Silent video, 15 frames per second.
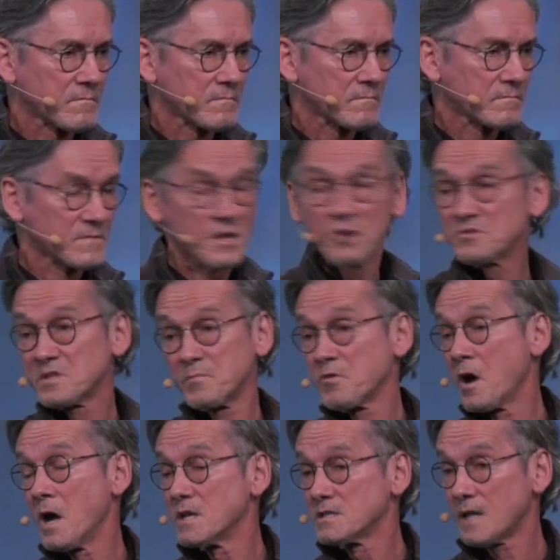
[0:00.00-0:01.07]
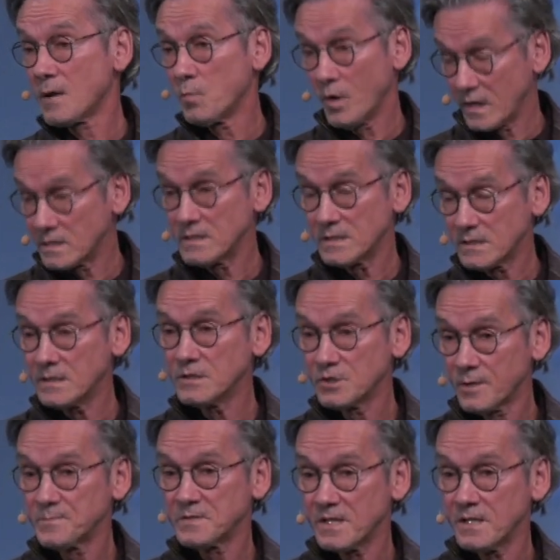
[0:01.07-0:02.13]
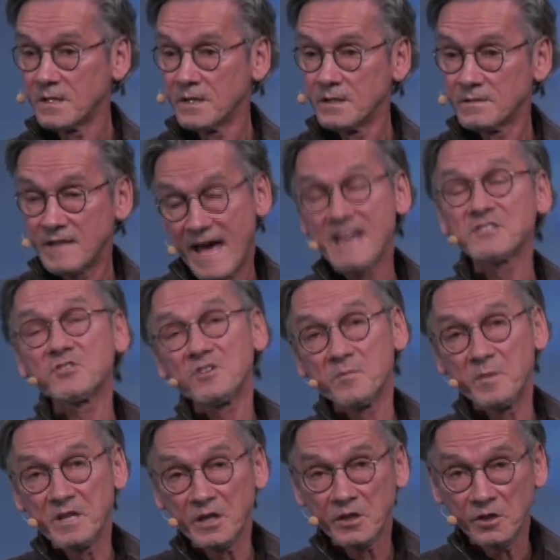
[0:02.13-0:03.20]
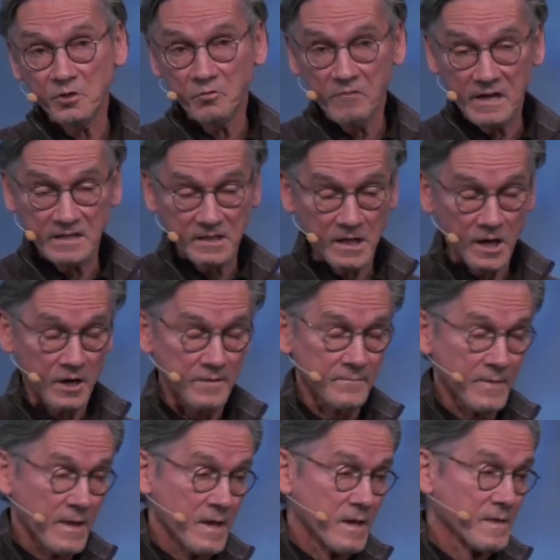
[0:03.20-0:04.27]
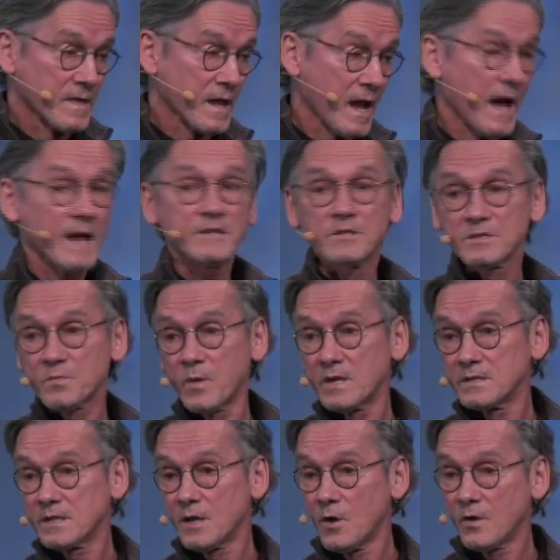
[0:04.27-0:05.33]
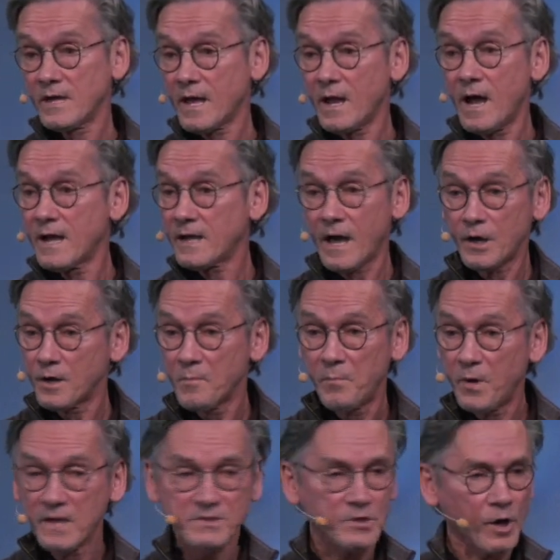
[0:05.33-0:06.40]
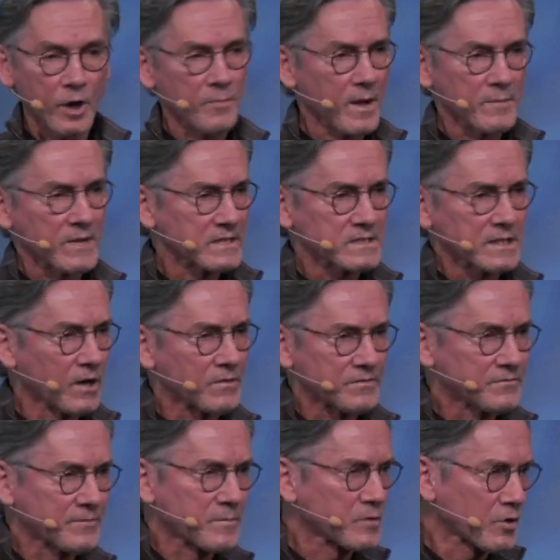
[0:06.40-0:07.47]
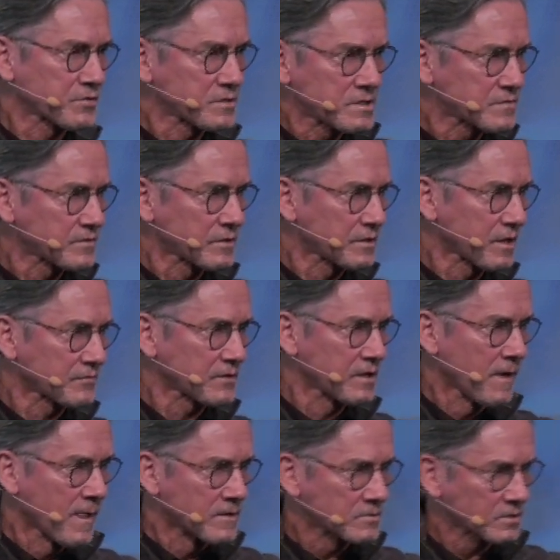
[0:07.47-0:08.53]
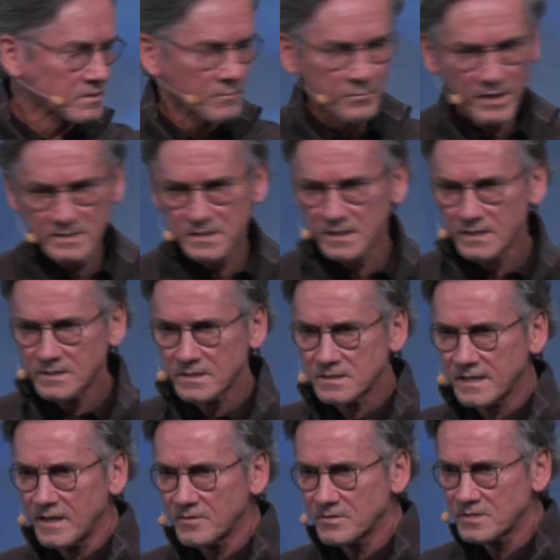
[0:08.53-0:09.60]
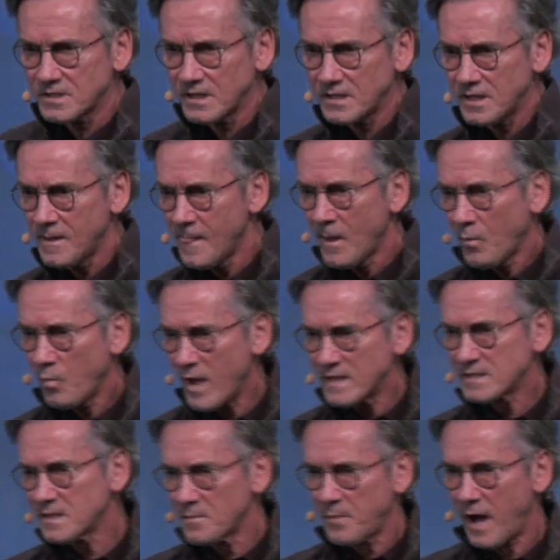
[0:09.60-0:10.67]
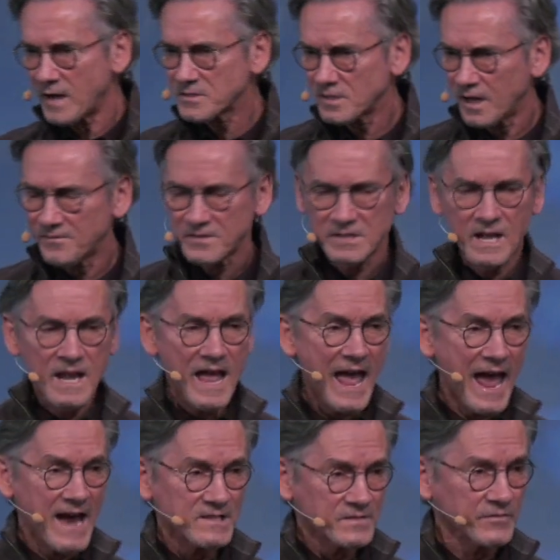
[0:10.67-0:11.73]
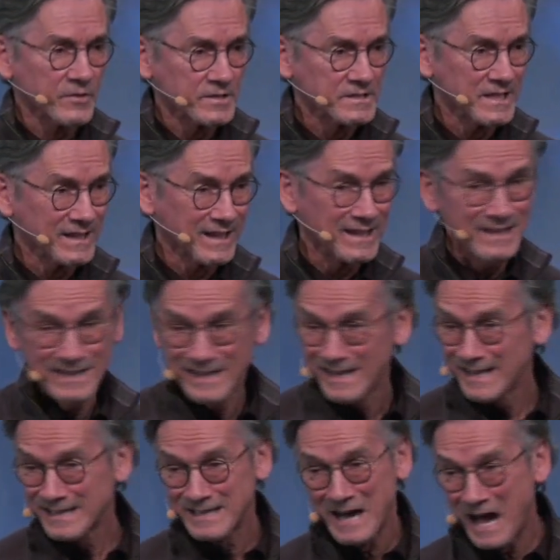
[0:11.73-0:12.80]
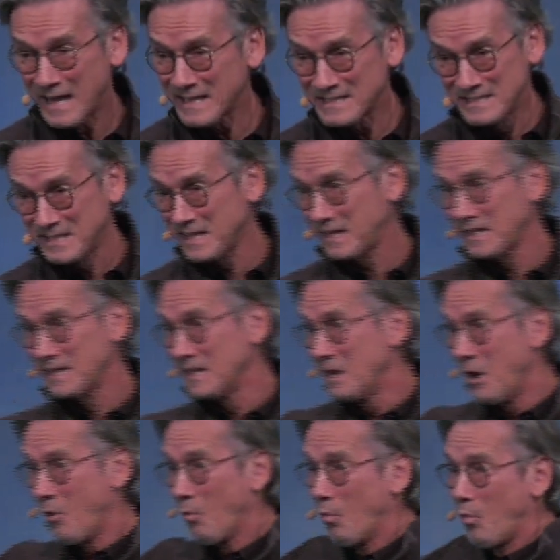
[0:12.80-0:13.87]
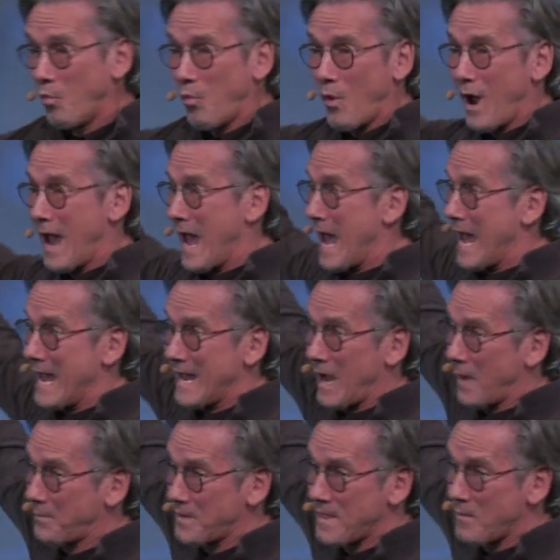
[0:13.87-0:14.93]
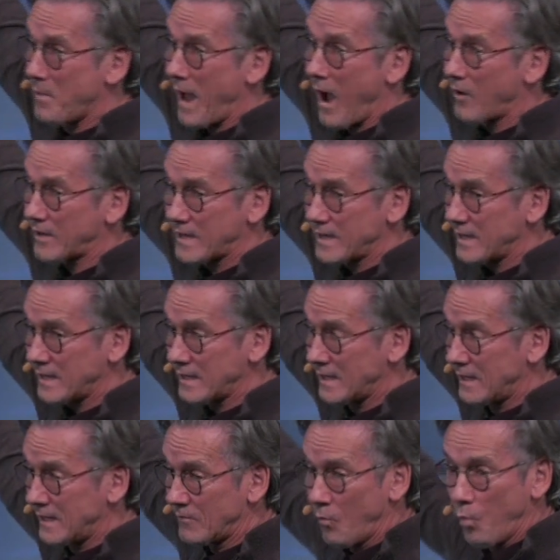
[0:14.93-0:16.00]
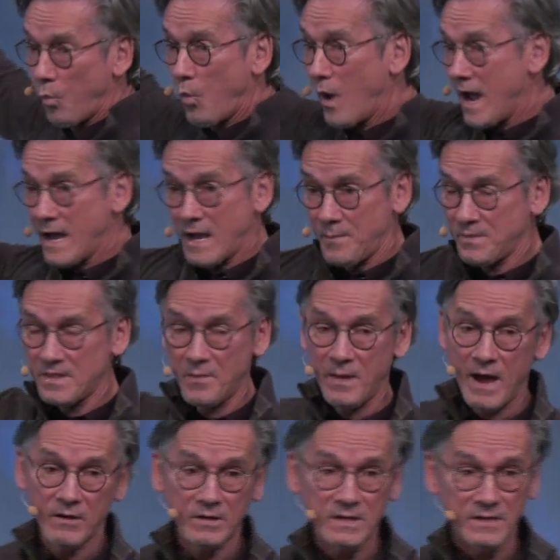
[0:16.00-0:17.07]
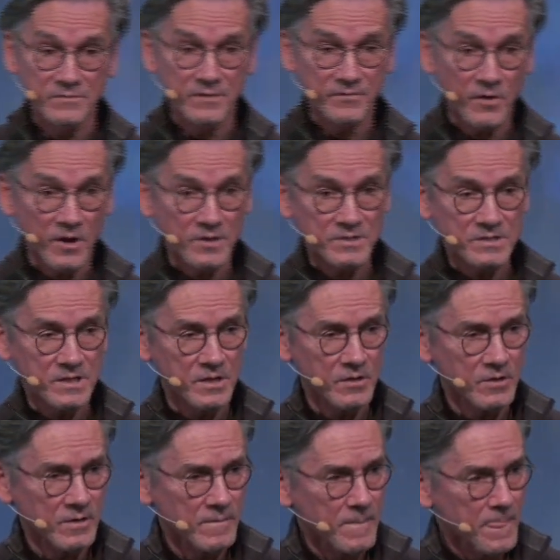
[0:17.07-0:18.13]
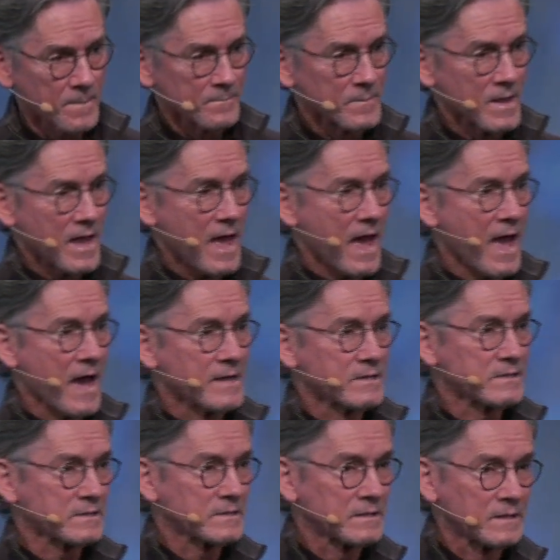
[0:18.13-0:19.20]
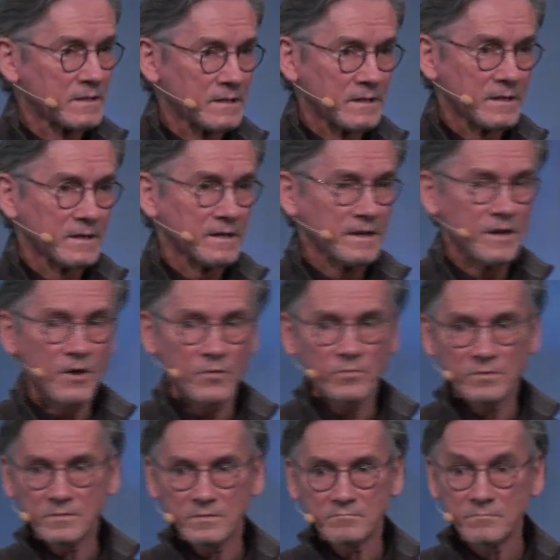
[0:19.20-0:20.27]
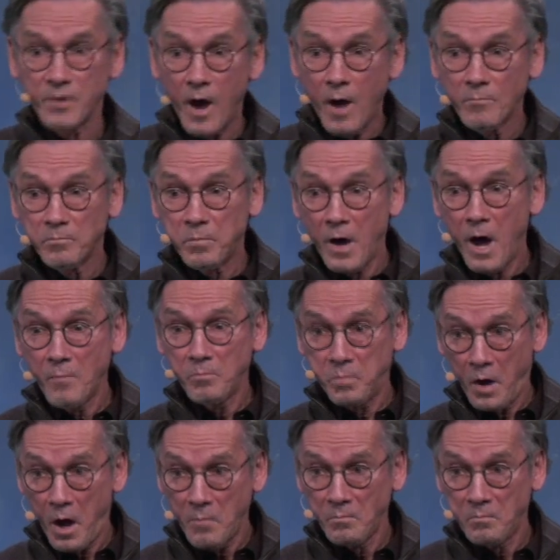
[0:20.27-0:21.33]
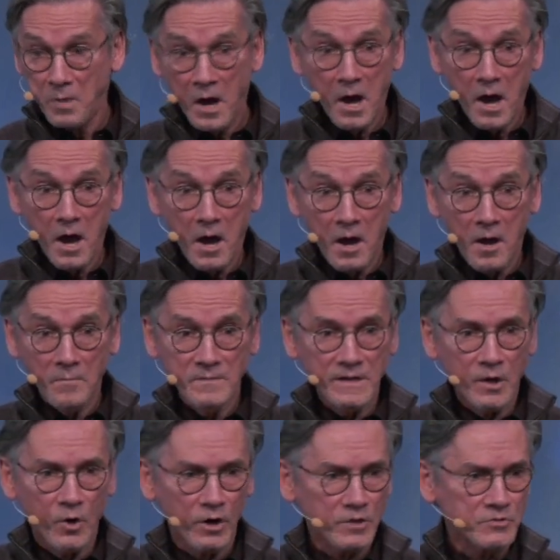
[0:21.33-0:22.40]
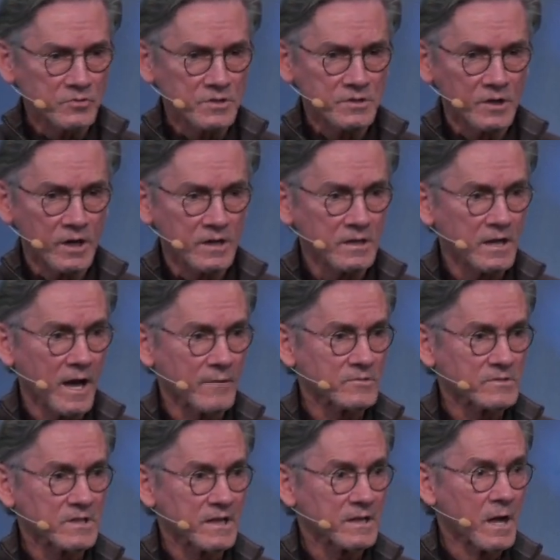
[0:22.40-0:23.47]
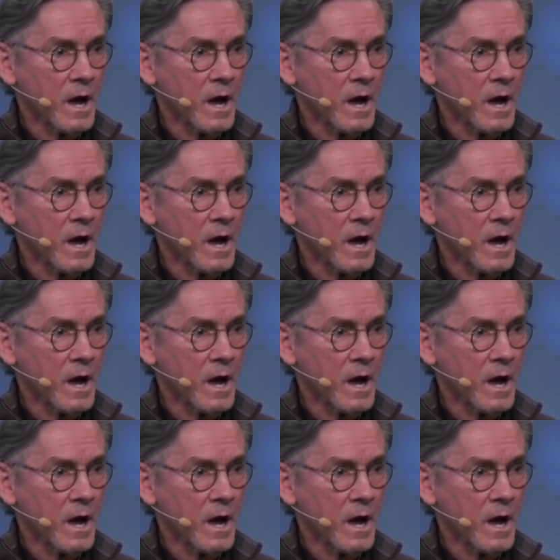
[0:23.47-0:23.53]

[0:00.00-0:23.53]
no surprise, I wanted to see Gypsy. That should have been a clue right there, that I just wanted to go I got on a bus all by myself from Northeast Philadelphia, took the bus into Center City, went to the box office, asked for a ticket, got a ticket way up in the balcony of the Forest Theater. And, bum, bum, bum, bum, the orchestra started, and I was like,